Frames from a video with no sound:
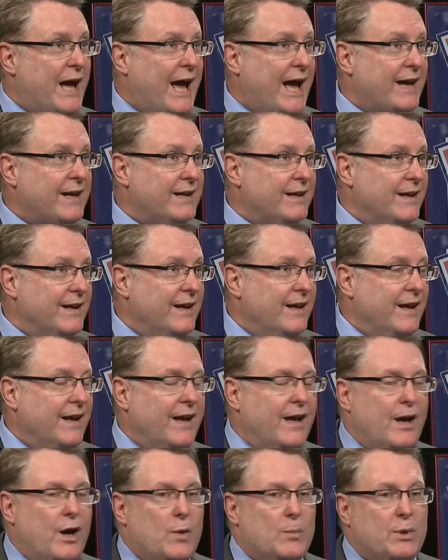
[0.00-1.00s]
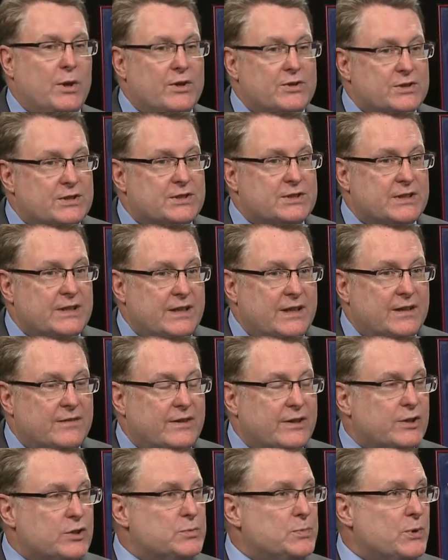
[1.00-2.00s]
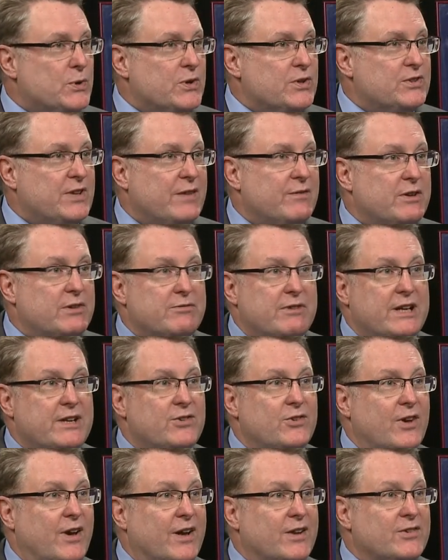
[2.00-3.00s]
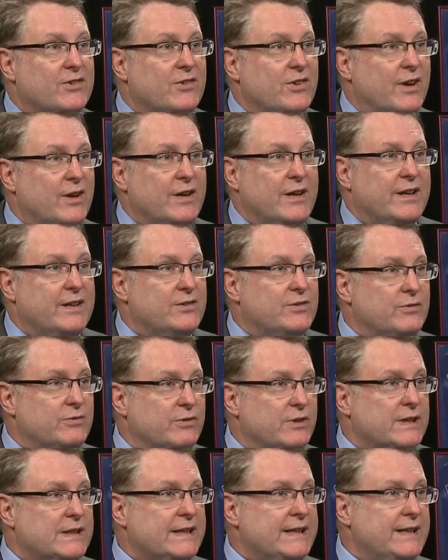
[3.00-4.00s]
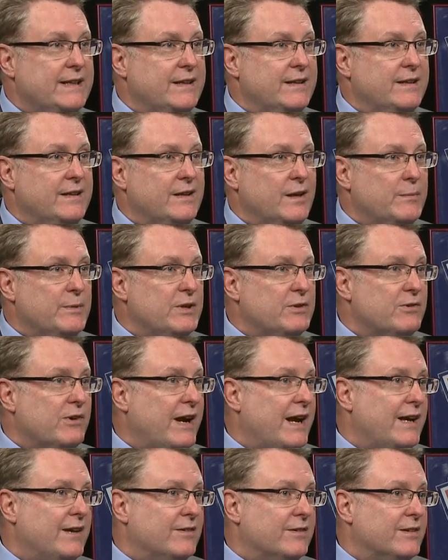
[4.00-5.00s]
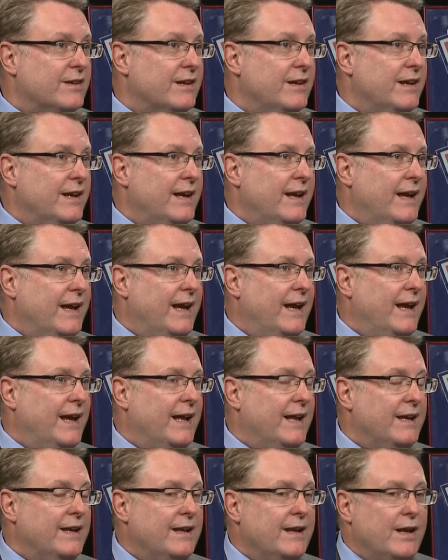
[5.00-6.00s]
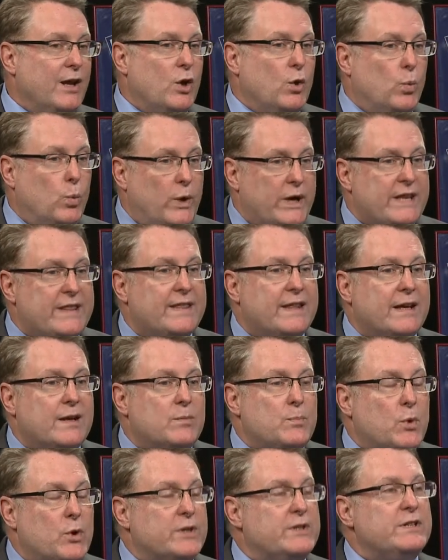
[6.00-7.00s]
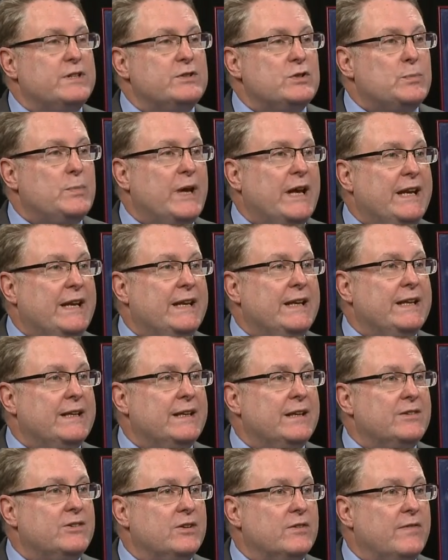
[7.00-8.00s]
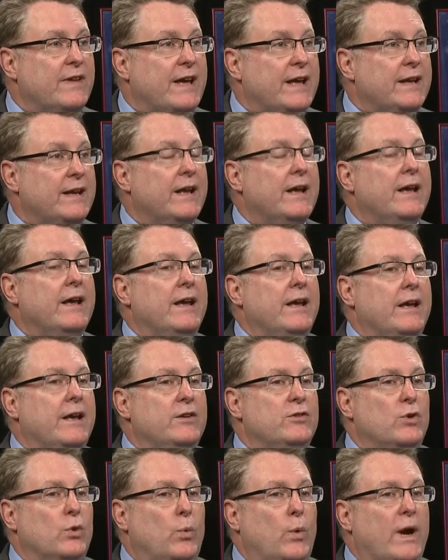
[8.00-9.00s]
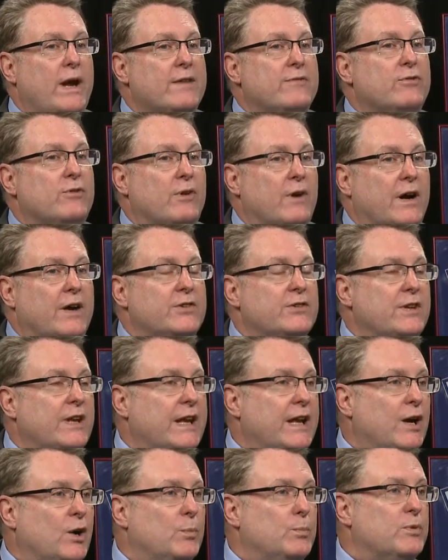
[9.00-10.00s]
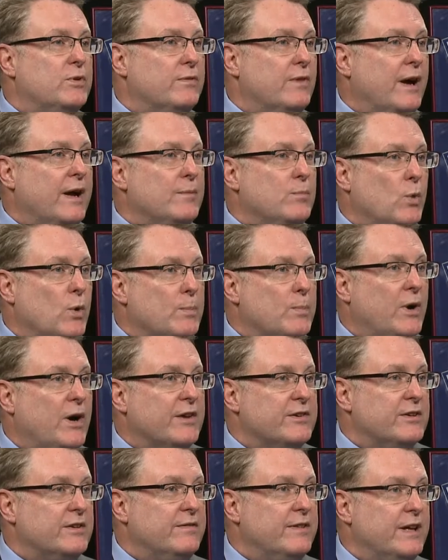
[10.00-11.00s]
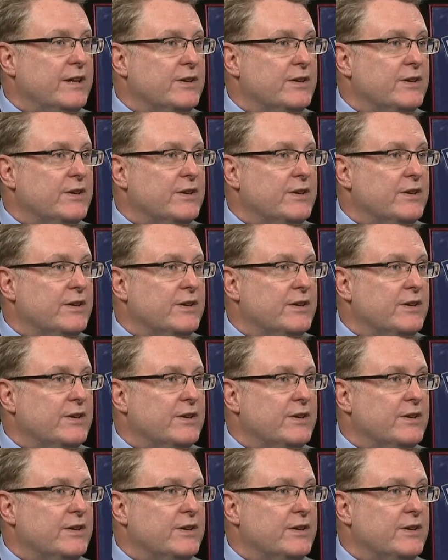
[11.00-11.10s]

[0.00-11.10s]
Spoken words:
back. Plus, the city of Harrisburg is having a renaissance. It's really coming around. And we think participating in this event is a way for us to help provide more positive